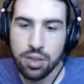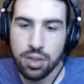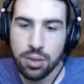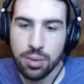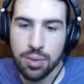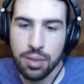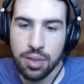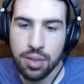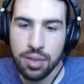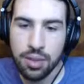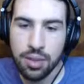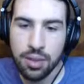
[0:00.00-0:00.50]

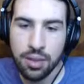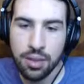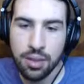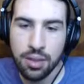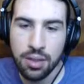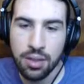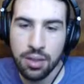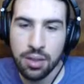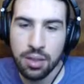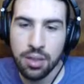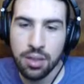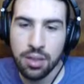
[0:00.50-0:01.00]
so, uh,
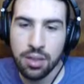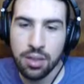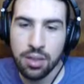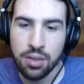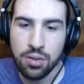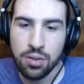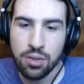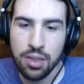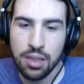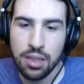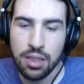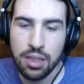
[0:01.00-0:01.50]

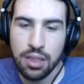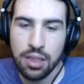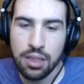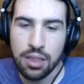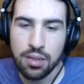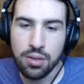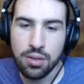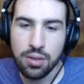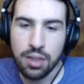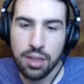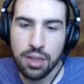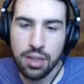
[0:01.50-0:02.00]
don't need that,
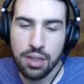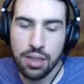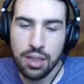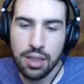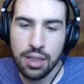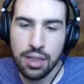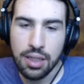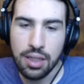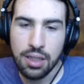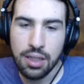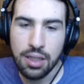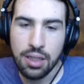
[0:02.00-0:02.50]
don't need
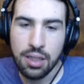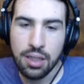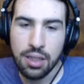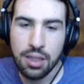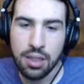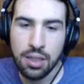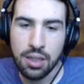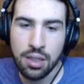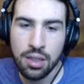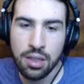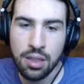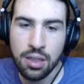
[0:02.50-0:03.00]
that.
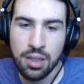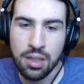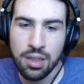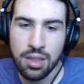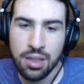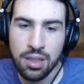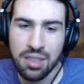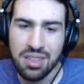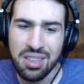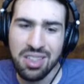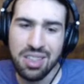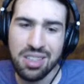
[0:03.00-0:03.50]

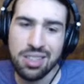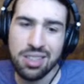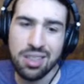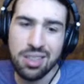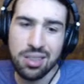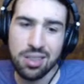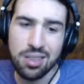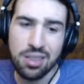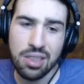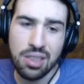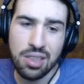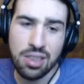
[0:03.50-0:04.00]
Honestly,
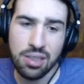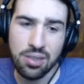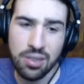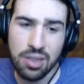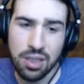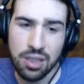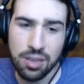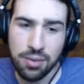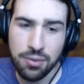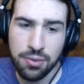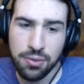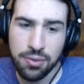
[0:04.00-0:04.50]
don't need the
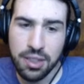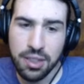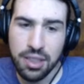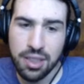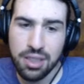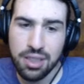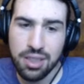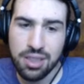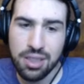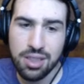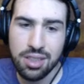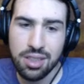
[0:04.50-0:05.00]
rotten
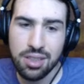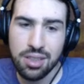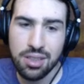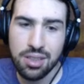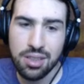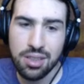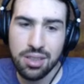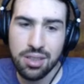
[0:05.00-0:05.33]
flesh.